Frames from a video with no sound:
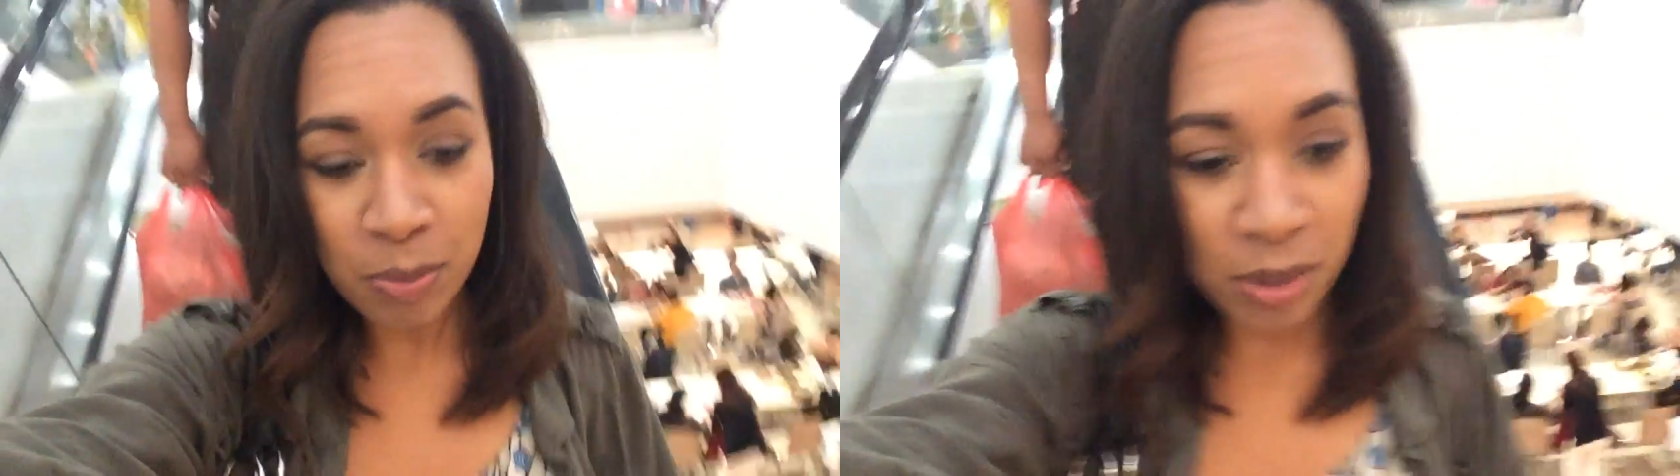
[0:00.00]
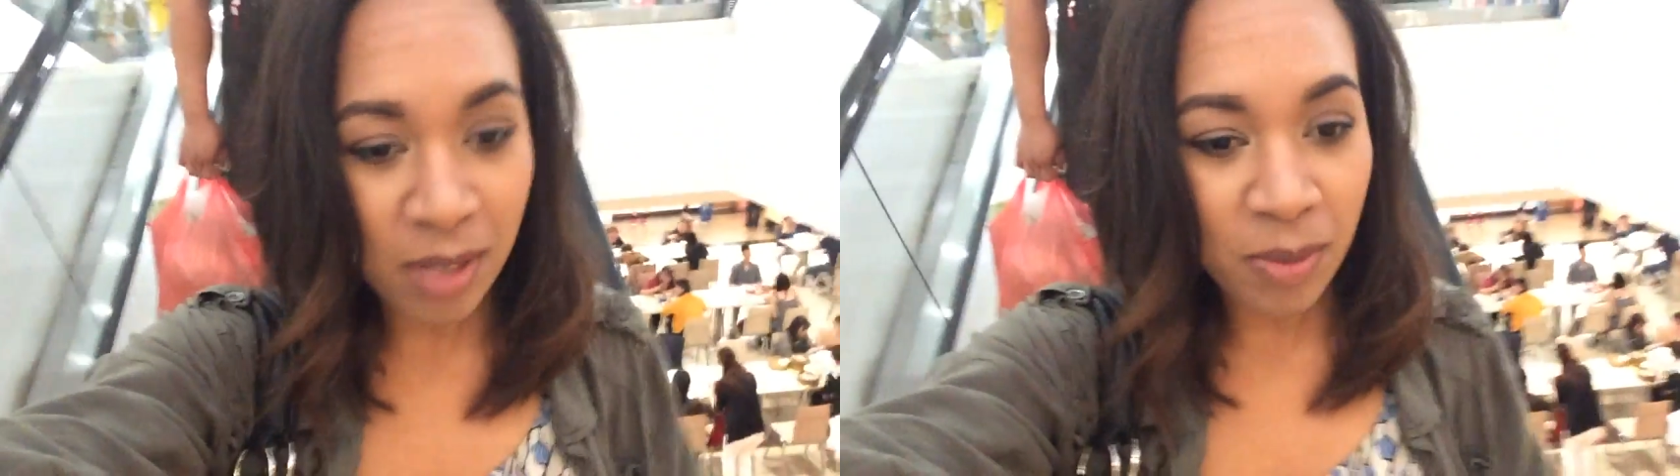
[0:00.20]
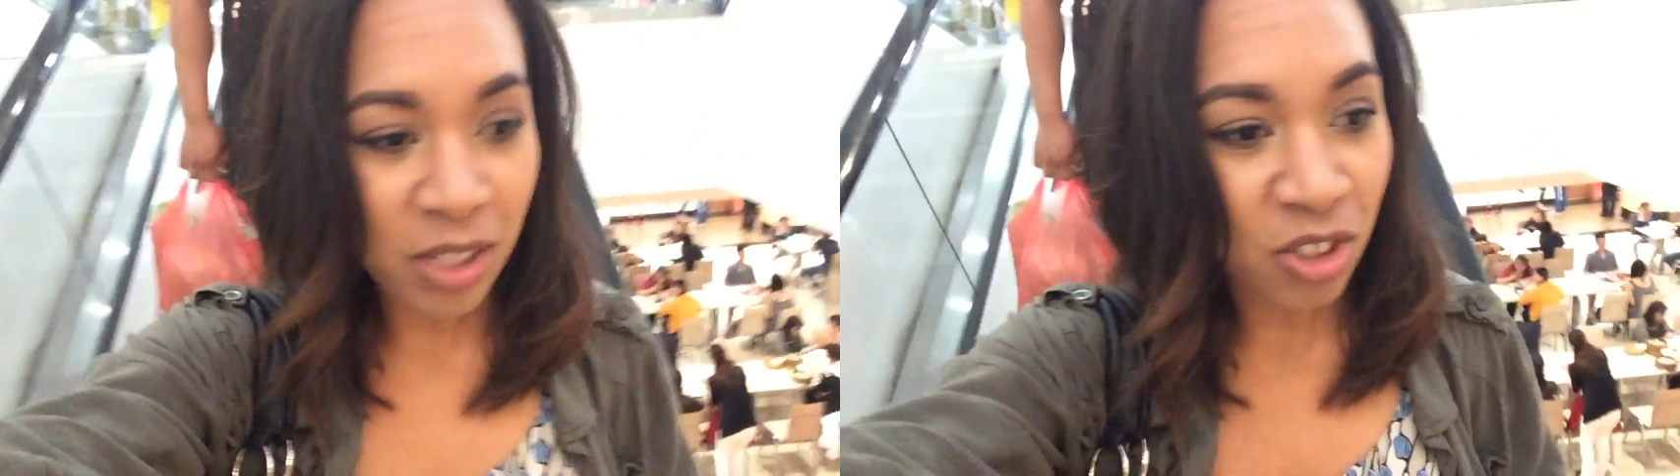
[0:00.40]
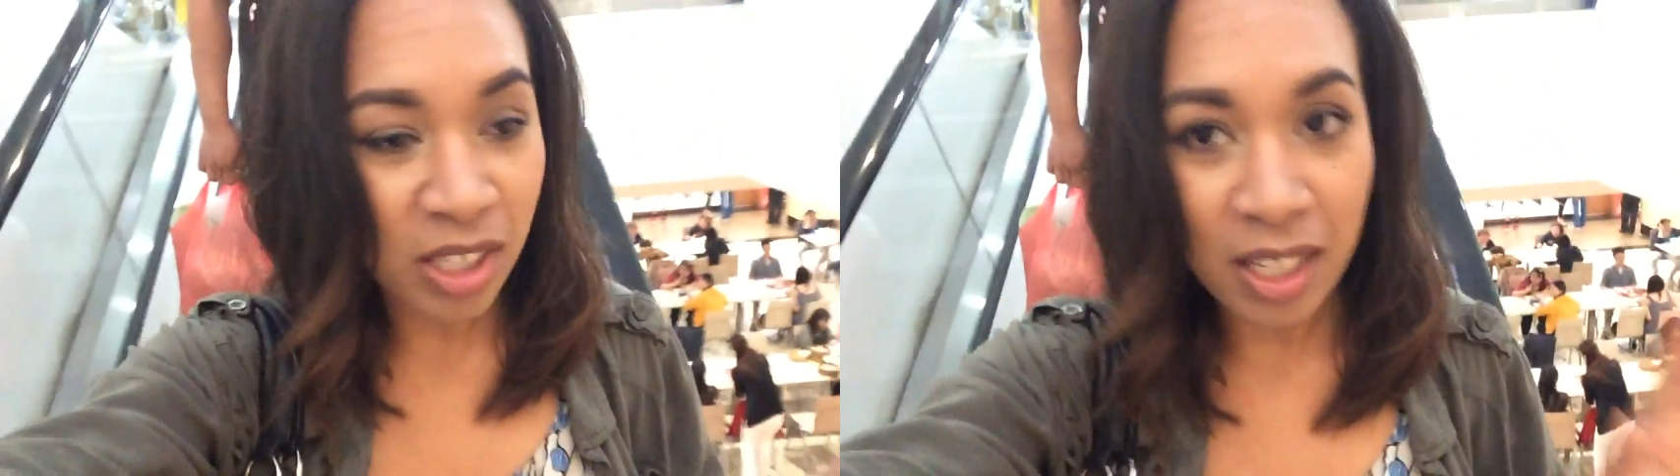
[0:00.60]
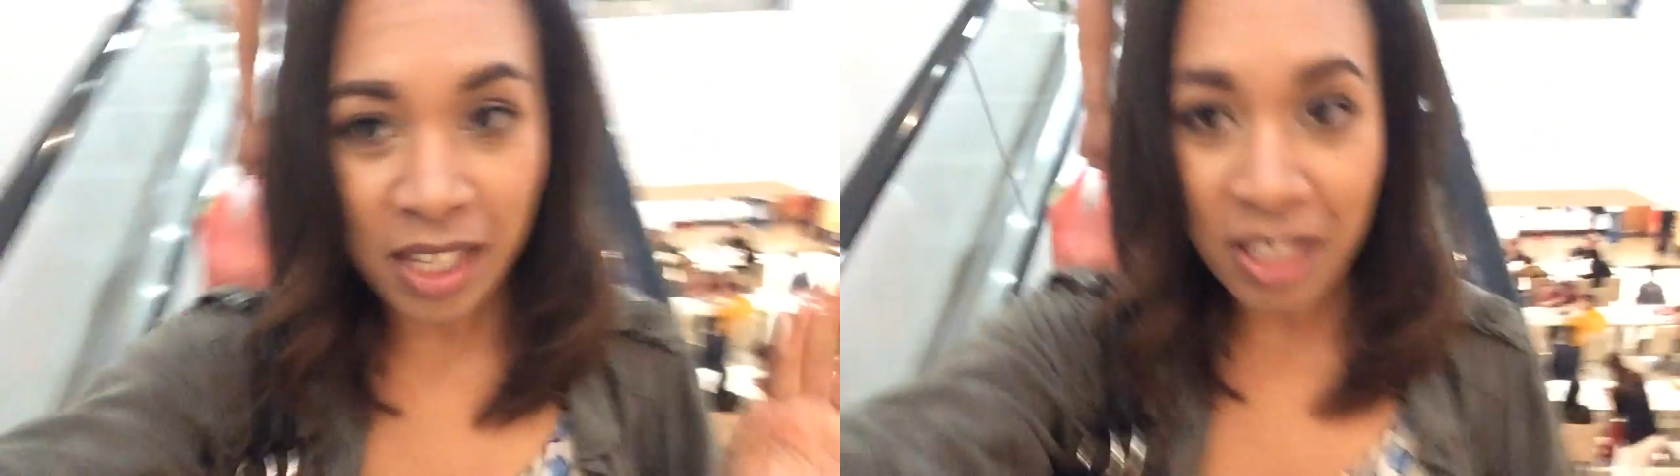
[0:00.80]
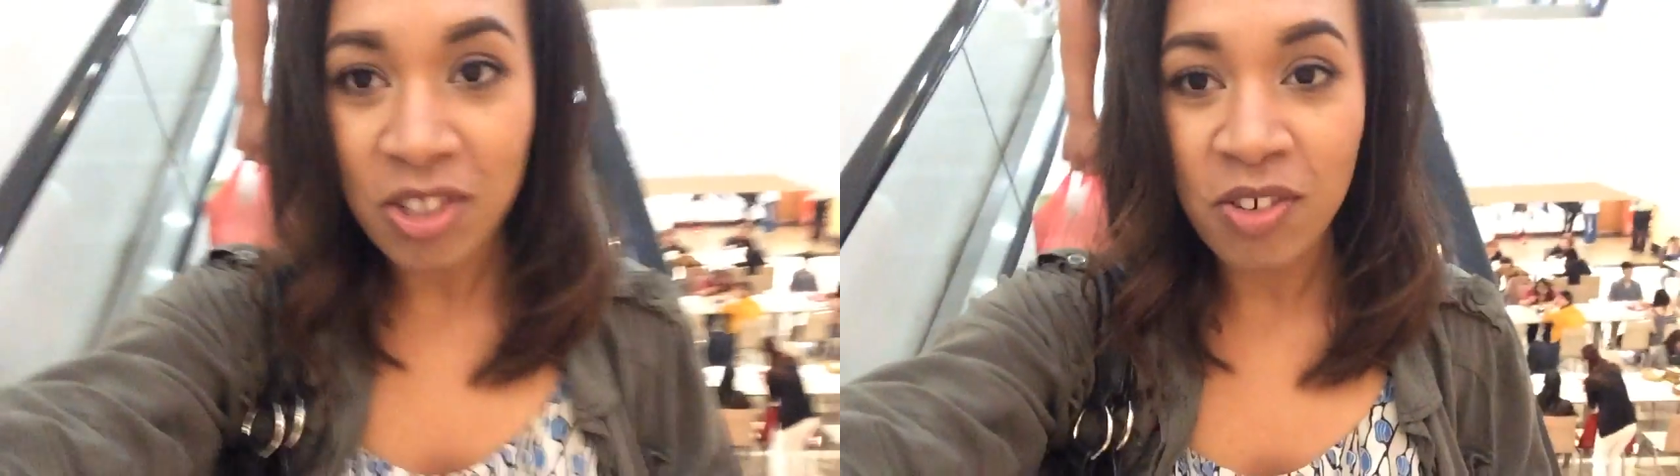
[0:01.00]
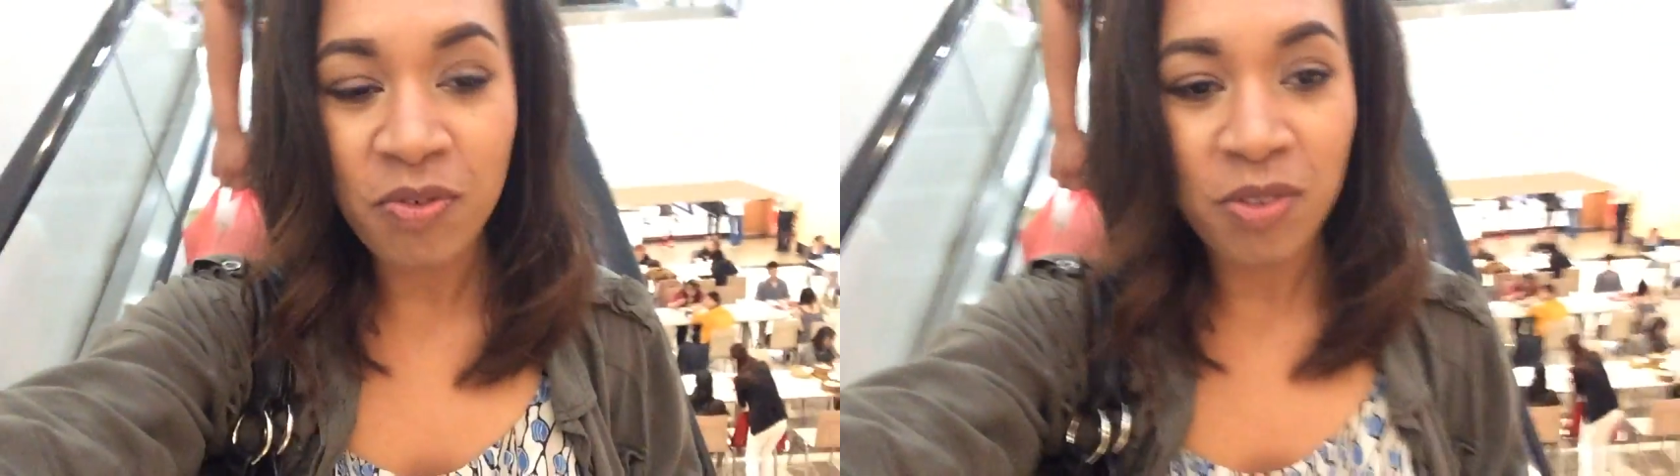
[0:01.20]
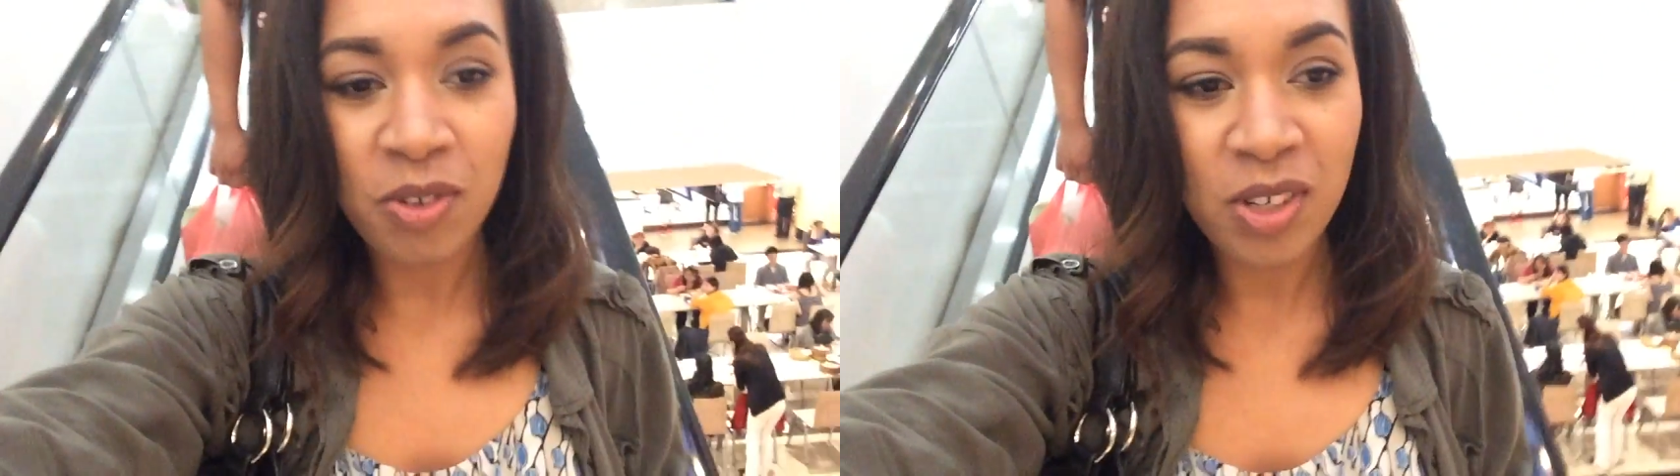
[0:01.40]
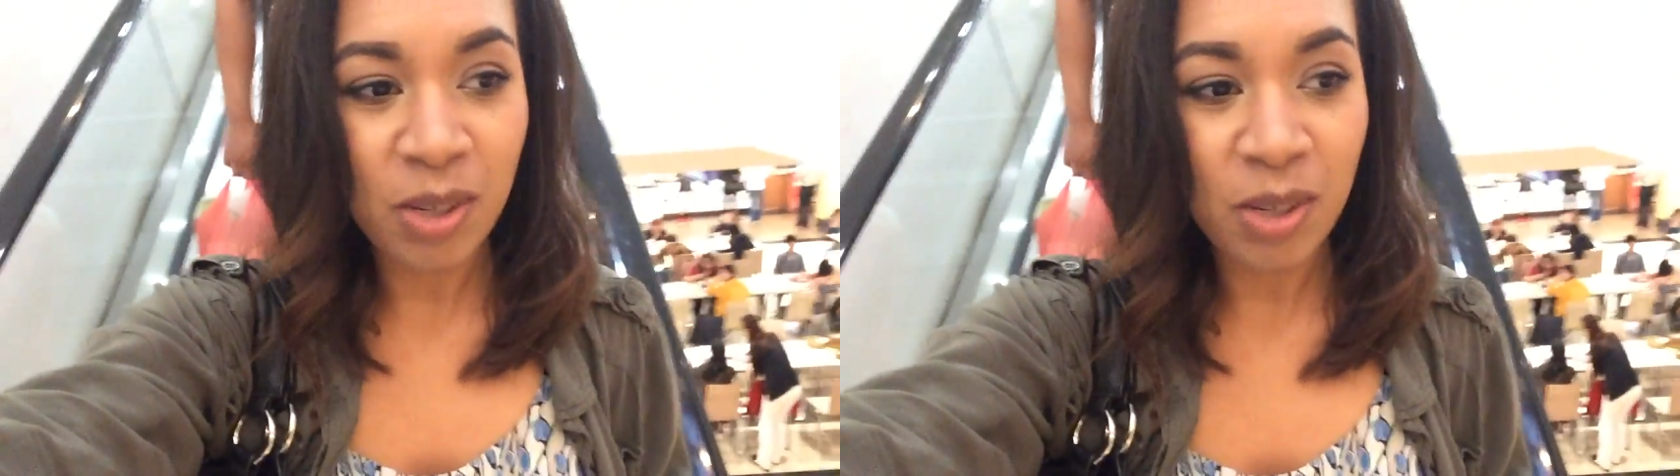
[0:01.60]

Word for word: pretty much just Asian food